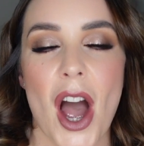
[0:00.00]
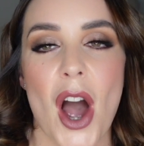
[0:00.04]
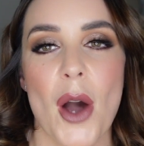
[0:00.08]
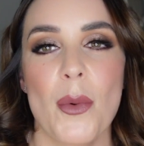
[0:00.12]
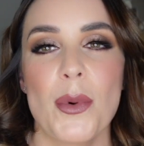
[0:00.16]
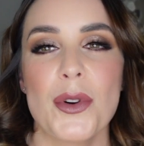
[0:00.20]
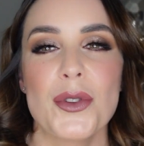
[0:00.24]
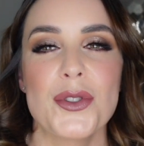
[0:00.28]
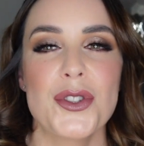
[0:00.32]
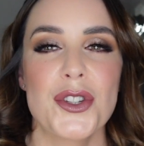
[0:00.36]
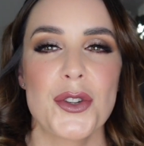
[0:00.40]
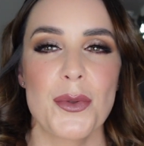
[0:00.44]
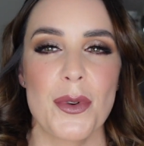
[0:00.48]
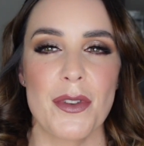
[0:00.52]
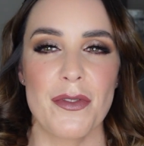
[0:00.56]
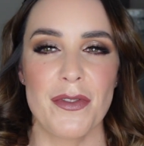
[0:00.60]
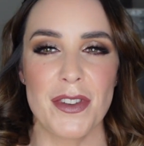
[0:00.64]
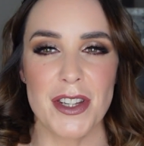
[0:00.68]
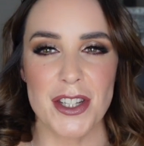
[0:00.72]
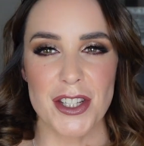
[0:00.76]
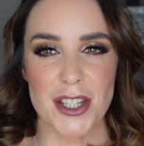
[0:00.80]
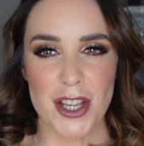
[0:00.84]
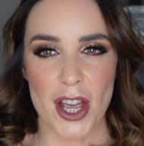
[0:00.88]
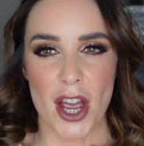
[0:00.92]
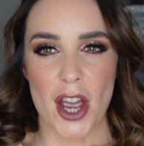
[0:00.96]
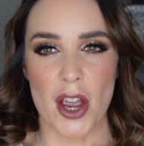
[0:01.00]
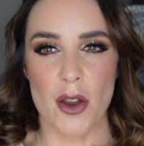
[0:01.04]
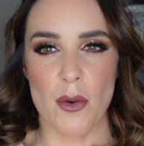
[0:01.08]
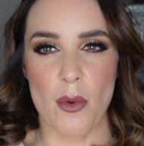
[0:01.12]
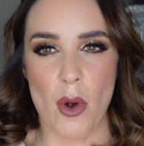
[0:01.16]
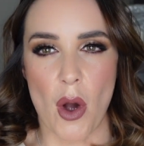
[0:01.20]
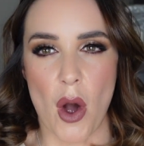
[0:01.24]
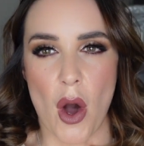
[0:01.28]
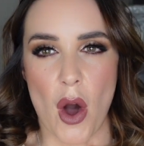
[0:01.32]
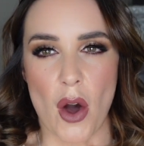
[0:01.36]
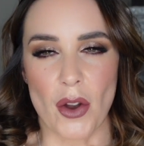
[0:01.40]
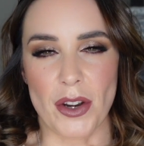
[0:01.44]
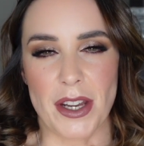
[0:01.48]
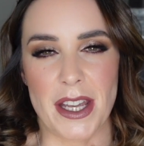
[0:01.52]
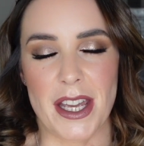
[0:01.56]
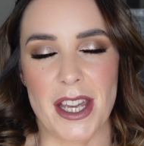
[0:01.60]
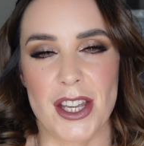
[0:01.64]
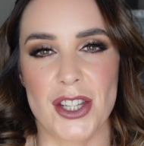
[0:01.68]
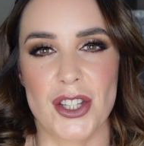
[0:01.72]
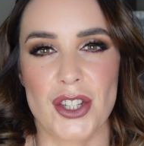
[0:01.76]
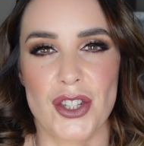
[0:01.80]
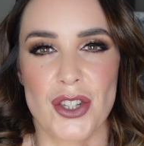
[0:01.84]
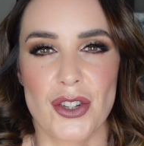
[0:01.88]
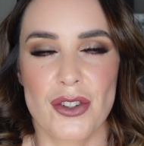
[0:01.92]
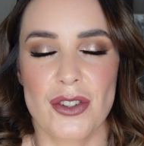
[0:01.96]
I will do a video on it
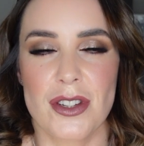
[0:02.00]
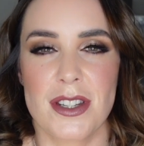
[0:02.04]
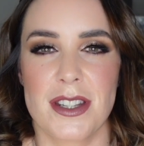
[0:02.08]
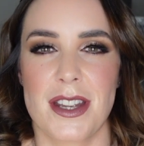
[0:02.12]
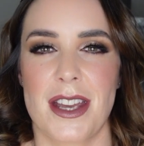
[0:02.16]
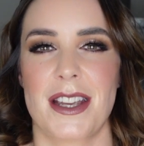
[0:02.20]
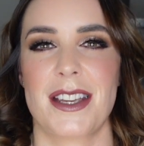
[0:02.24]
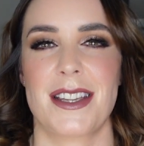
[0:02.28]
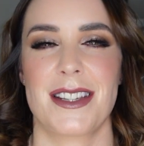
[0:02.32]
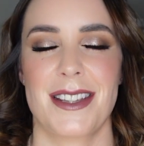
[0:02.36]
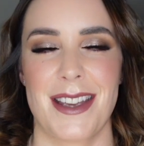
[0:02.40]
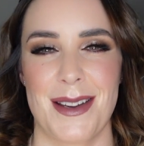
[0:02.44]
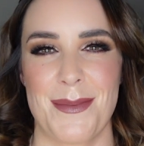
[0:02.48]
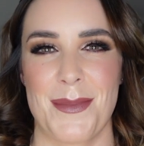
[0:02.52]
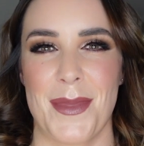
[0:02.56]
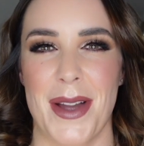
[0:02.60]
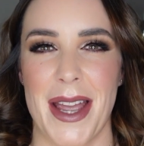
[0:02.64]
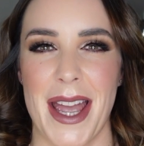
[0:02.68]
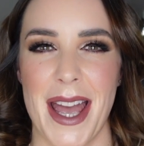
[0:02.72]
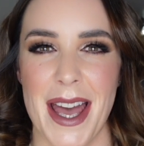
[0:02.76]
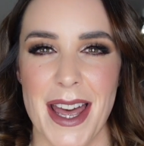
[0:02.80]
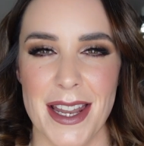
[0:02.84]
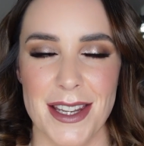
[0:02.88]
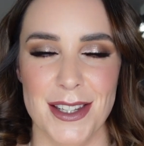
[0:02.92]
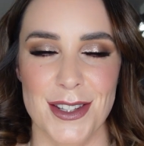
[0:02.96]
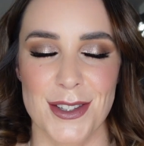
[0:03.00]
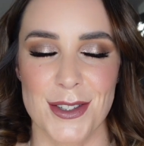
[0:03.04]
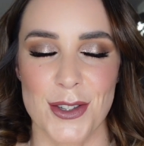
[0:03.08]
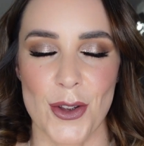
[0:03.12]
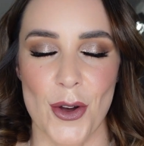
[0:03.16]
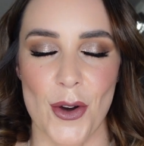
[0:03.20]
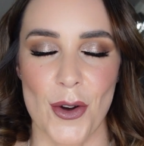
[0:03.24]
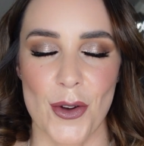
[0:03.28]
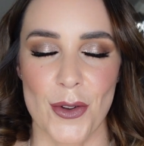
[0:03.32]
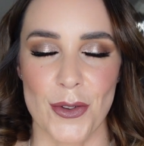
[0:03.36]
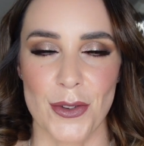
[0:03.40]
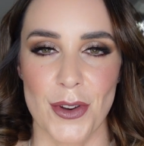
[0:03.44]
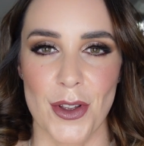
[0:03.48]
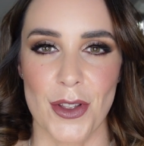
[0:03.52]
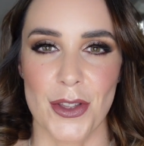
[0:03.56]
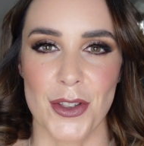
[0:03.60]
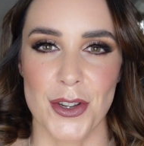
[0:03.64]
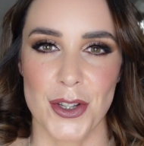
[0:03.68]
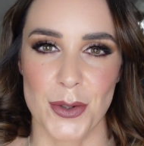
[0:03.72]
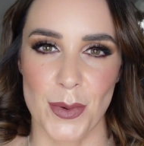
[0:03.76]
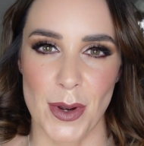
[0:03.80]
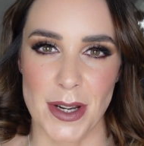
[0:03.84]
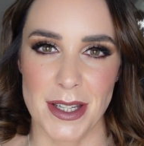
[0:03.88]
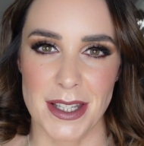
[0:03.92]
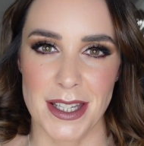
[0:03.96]
as soon as I can get my hands on the
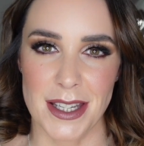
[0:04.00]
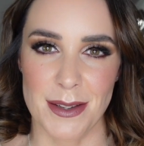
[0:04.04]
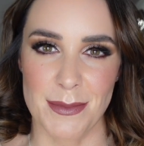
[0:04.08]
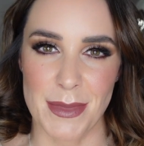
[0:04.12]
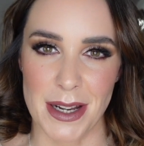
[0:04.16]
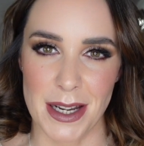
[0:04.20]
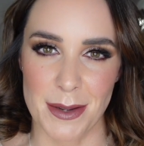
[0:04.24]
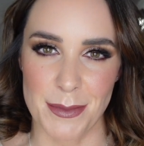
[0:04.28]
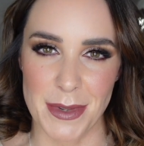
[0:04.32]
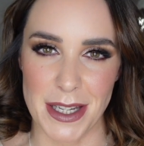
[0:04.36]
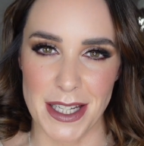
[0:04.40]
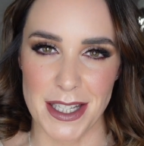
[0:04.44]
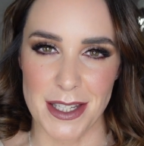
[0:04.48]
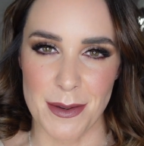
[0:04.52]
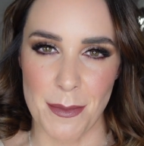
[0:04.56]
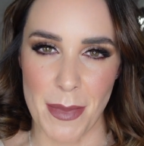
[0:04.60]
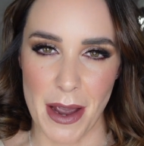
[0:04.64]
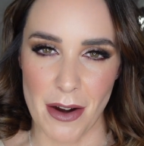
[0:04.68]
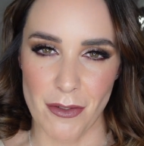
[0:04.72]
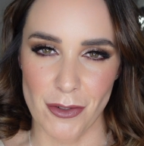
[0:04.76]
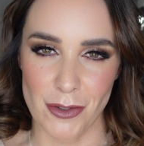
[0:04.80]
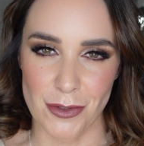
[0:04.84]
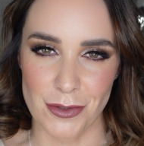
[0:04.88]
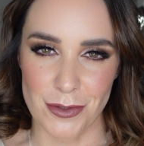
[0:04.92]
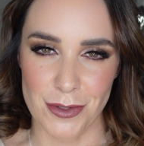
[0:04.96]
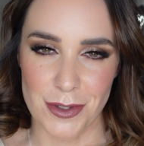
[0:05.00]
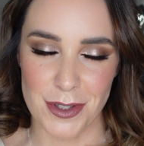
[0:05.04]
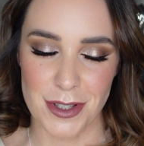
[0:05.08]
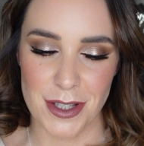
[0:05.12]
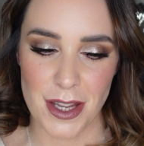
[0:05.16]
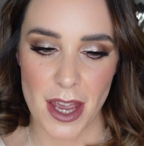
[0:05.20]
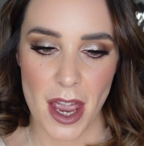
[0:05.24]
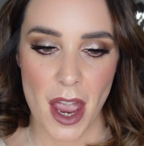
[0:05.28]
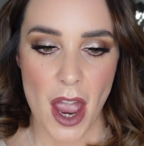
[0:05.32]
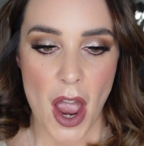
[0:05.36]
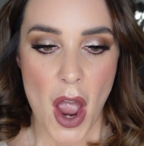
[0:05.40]
20mm barrels.